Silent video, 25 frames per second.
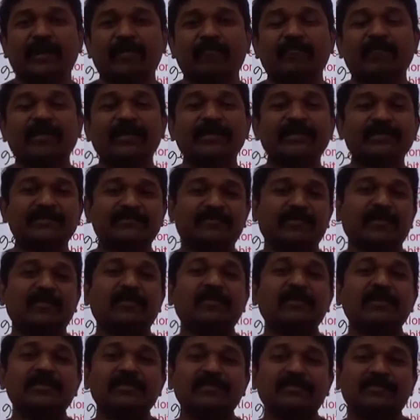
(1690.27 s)
When this fellow
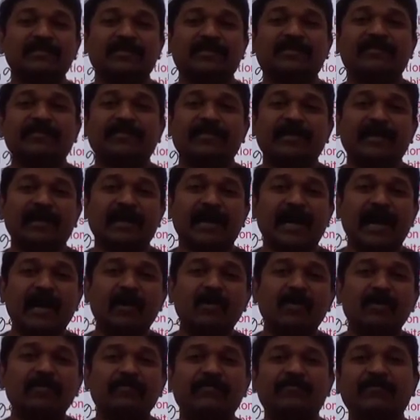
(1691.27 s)
is
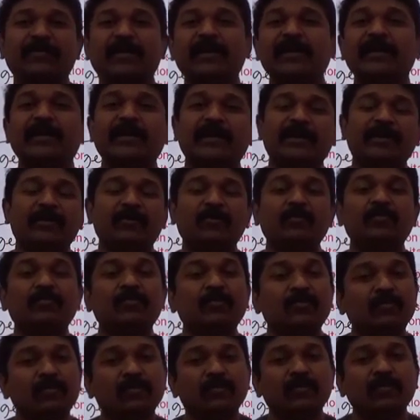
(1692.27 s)
allowed freely to
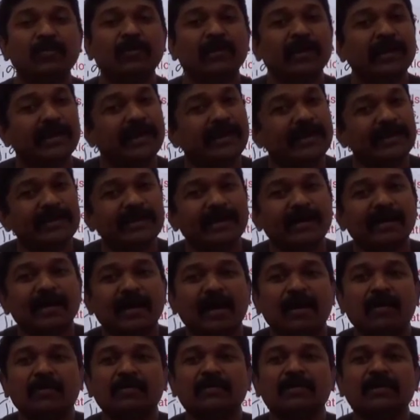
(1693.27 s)
move in and
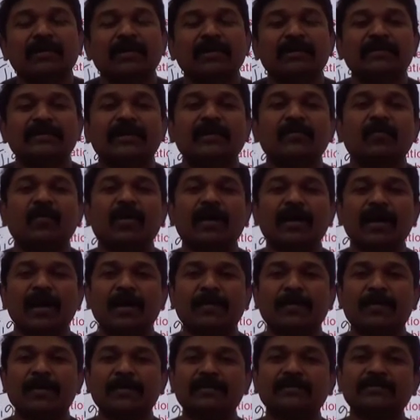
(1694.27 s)
out, then what
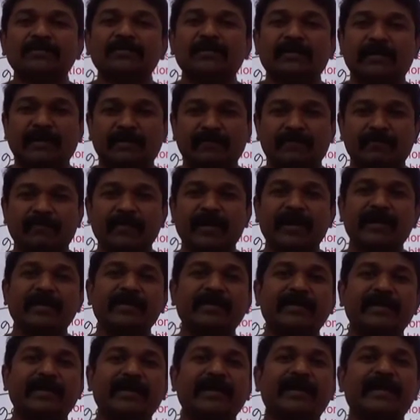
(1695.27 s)
happens? He can find
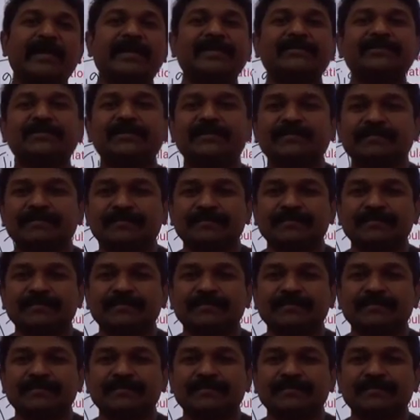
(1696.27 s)
degradation,